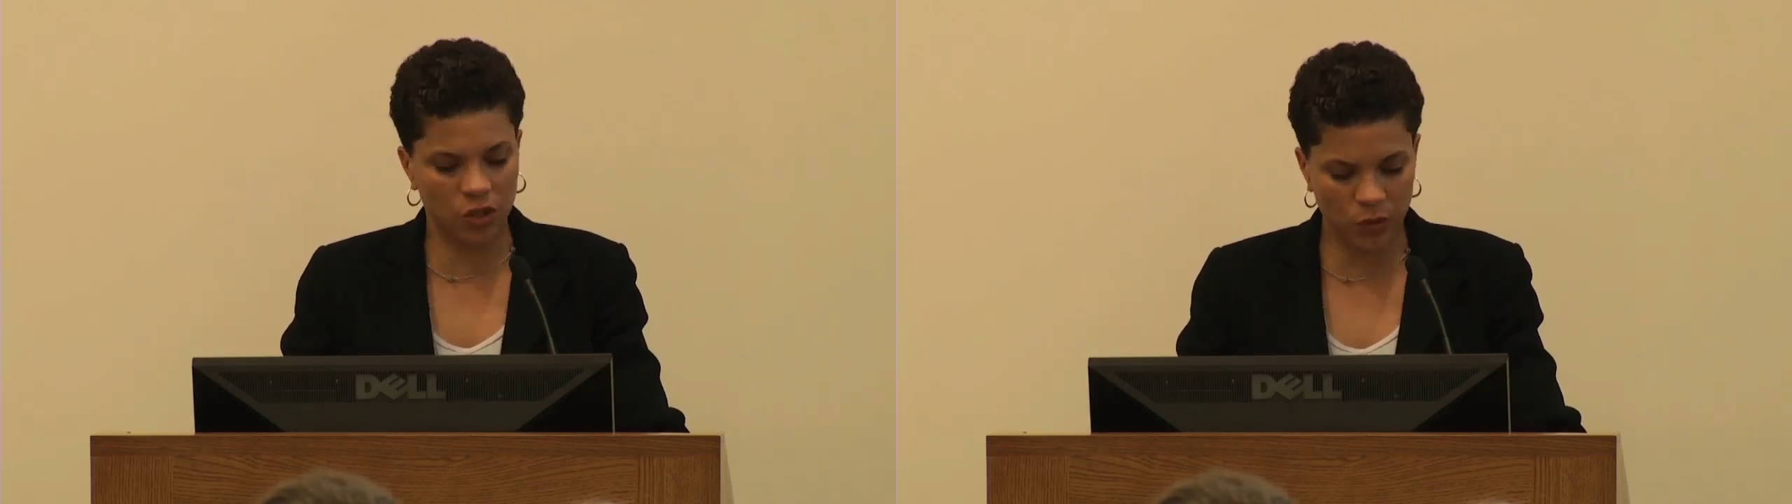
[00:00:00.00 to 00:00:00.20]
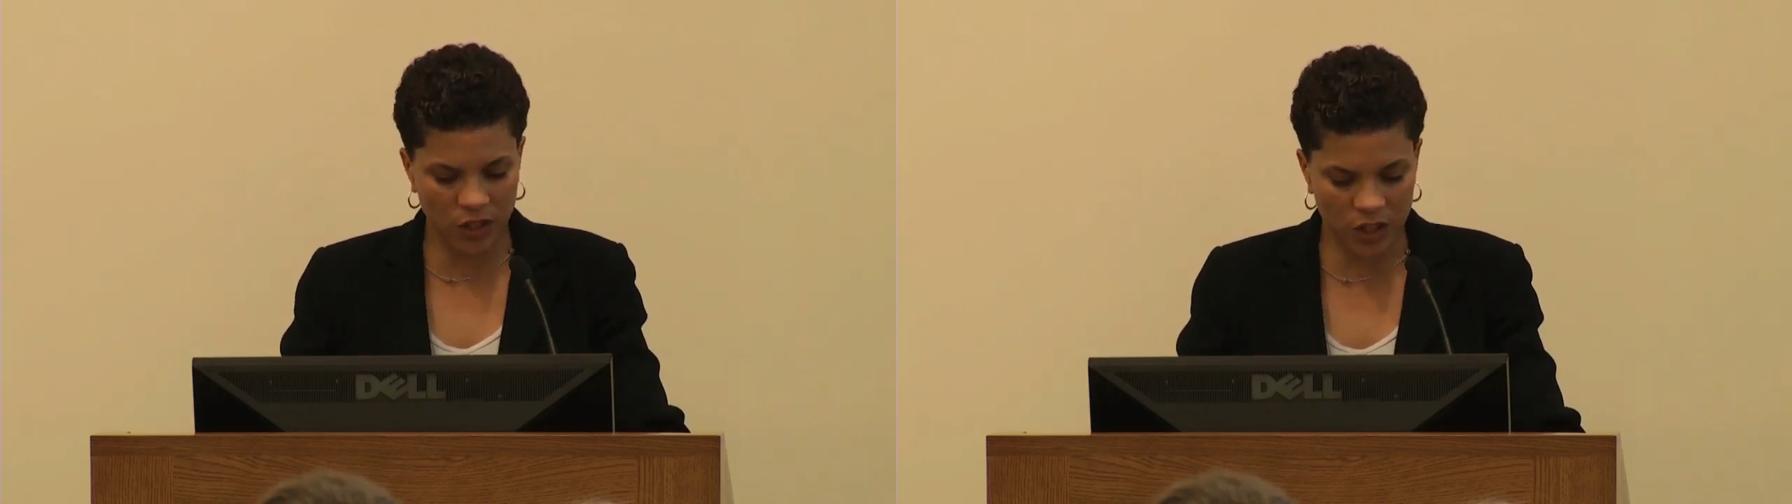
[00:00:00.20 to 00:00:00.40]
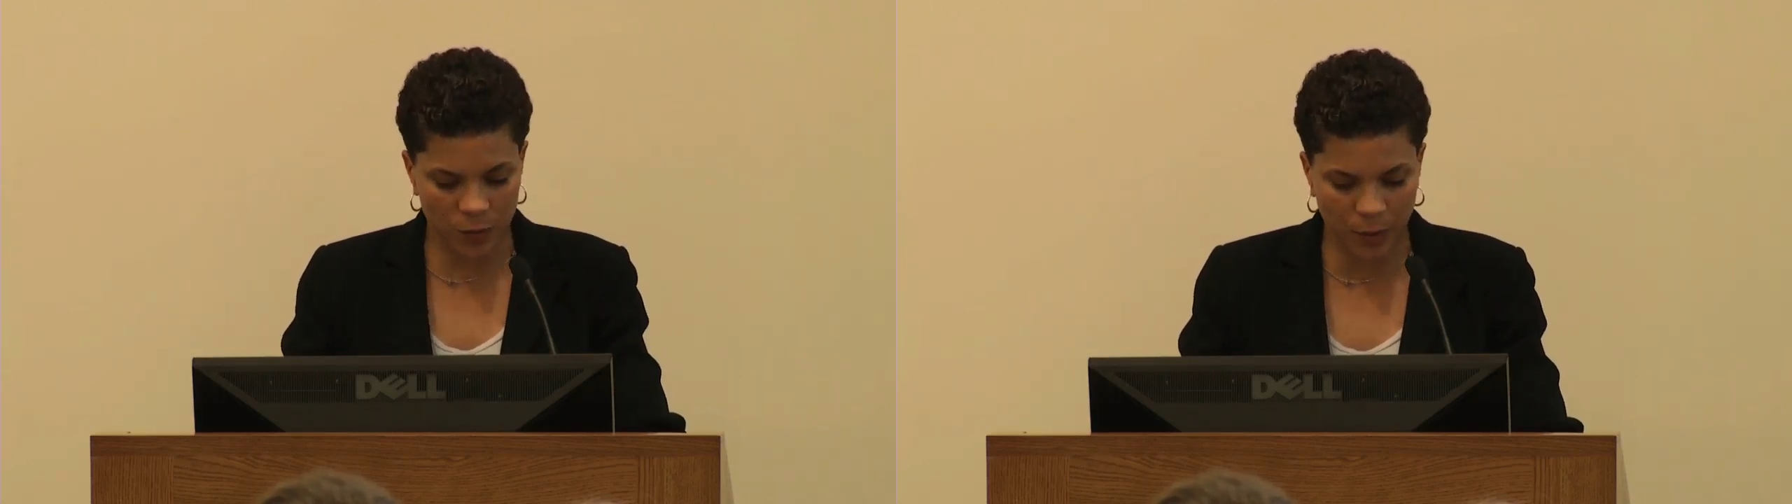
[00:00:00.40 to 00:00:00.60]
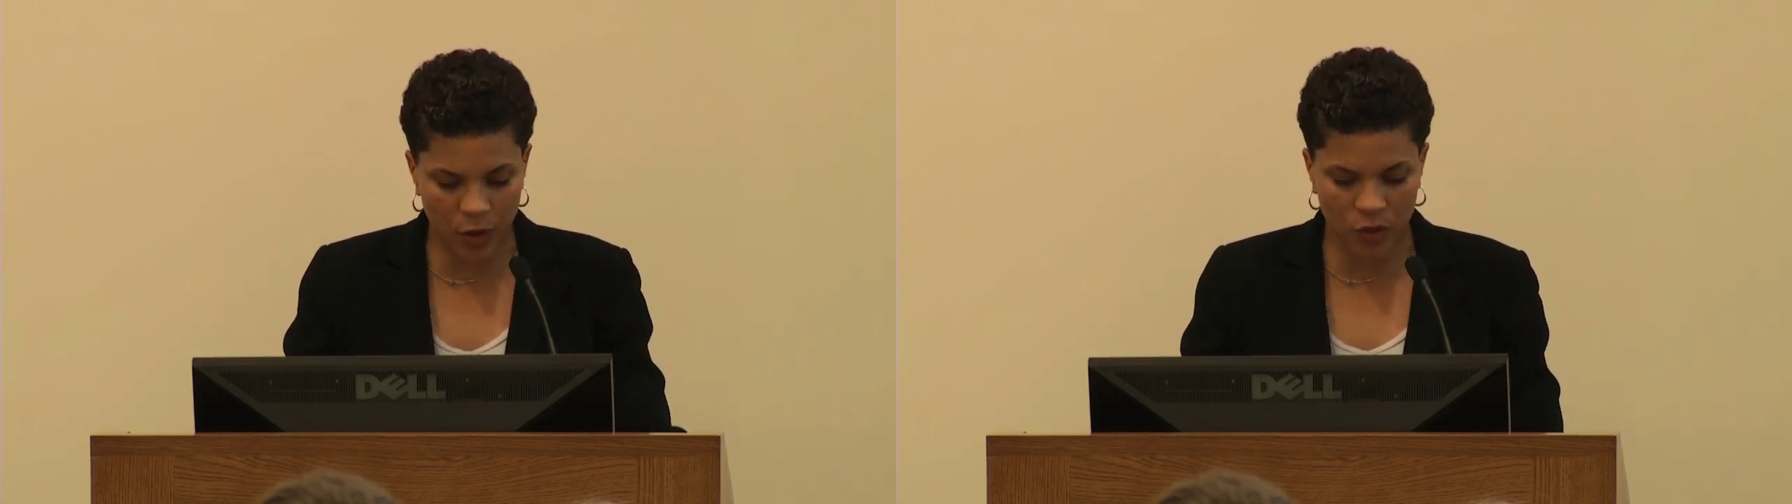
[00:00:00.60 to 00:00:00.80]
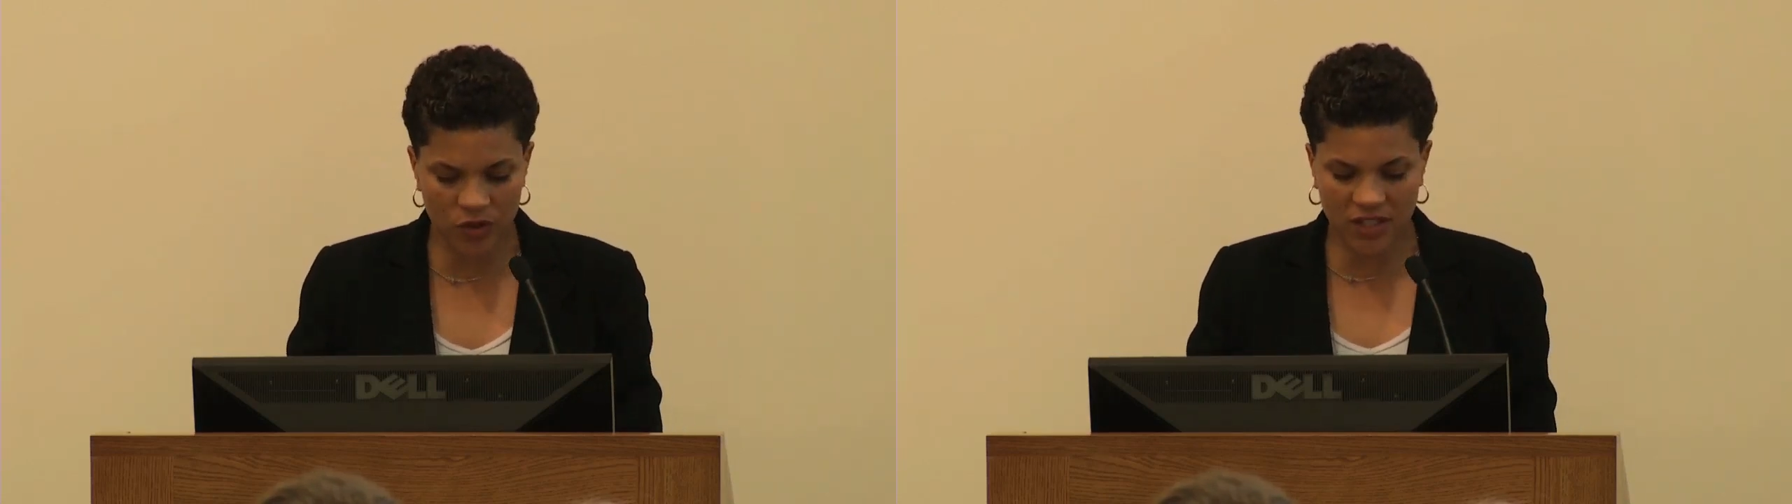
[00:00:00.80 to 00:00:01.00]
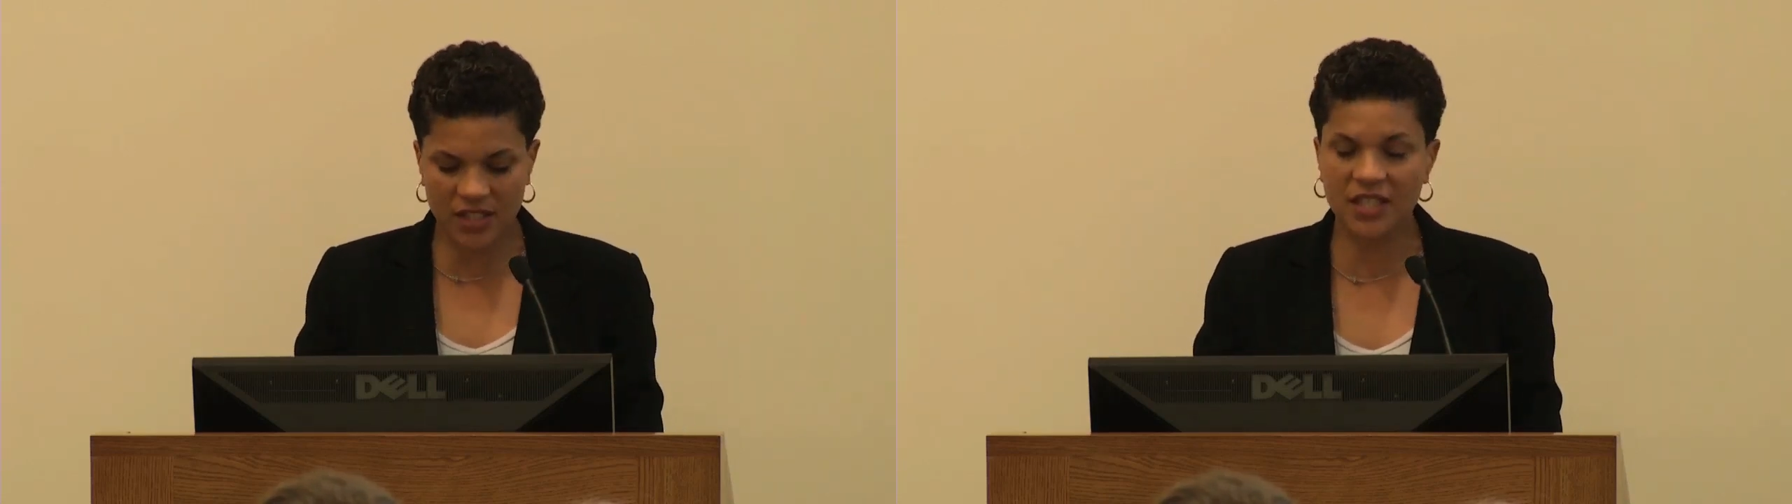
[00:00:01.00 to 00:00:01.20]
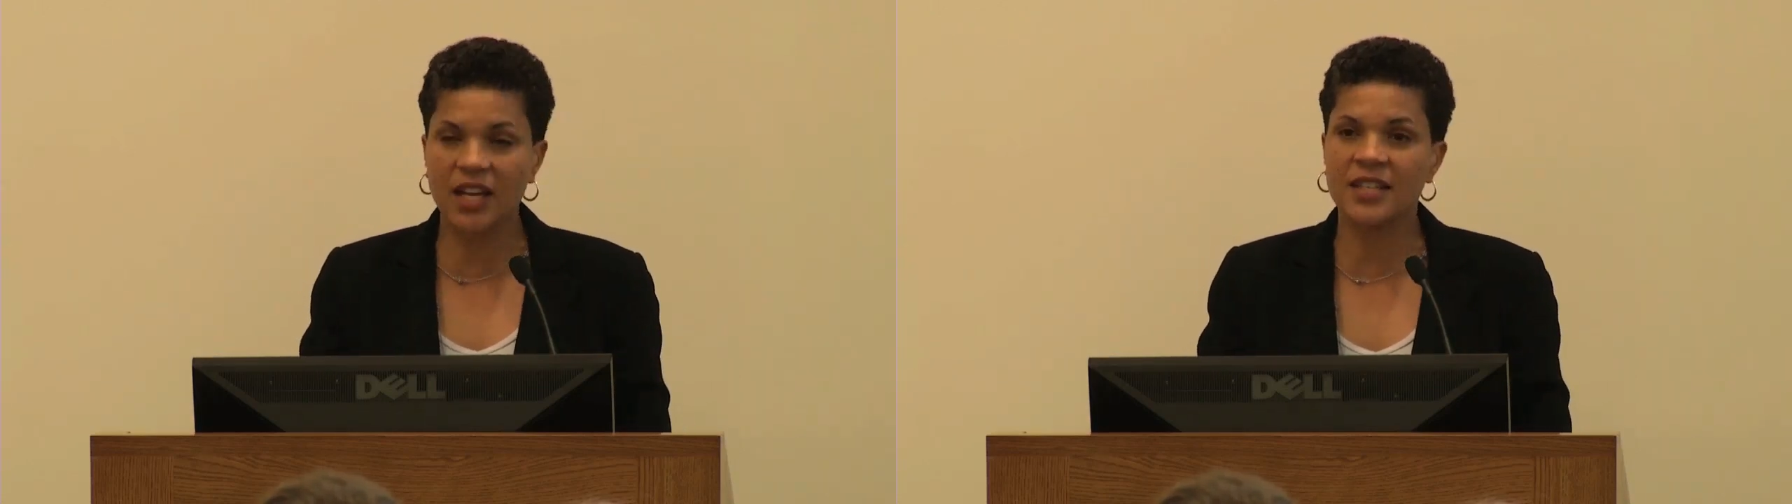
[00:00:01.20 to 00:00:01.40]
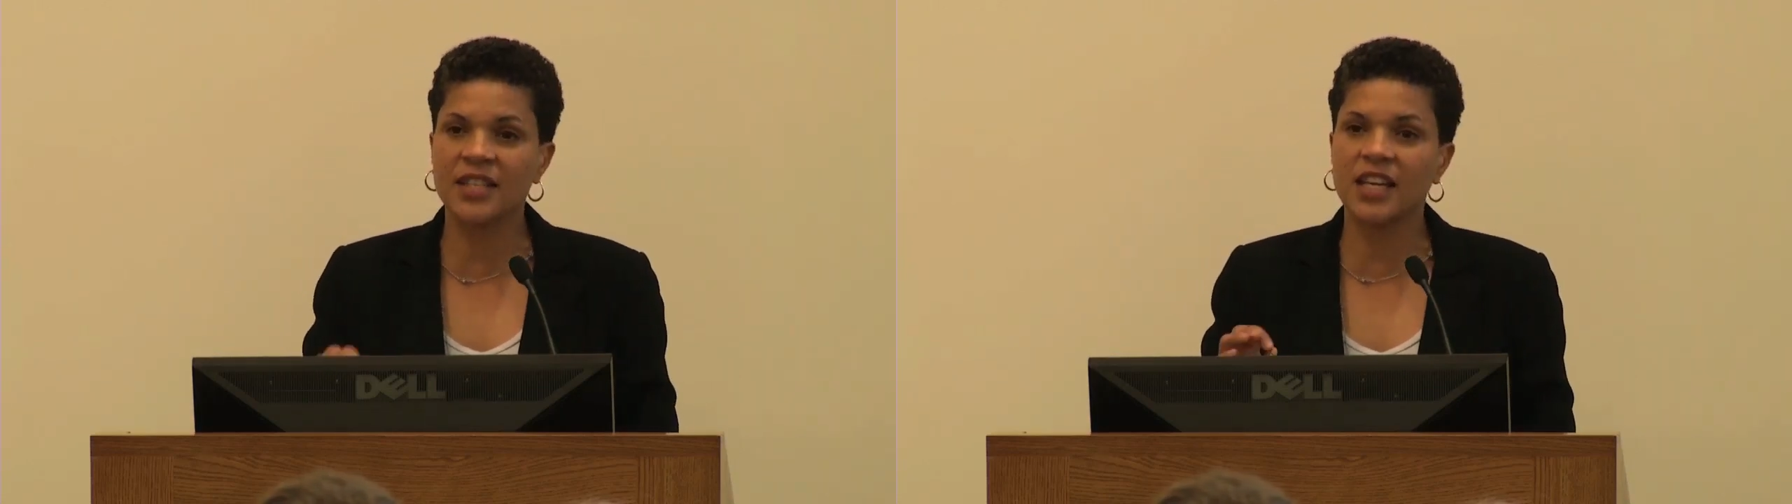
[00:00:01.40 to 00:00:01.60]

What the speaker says: to expose, discuss,